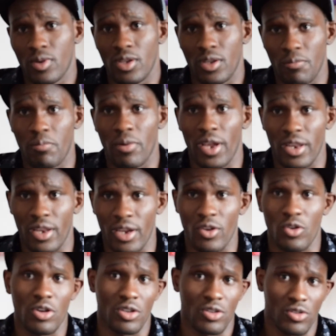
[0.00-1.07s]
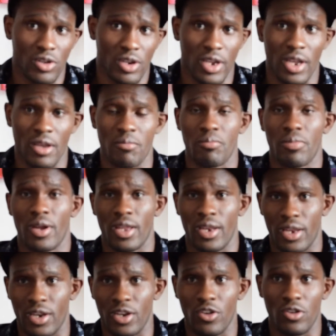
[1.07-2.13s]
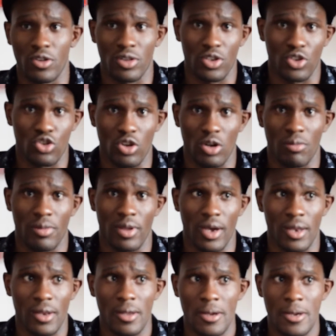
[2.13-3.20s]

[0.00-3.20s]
he played according to the game plan and he got the job done.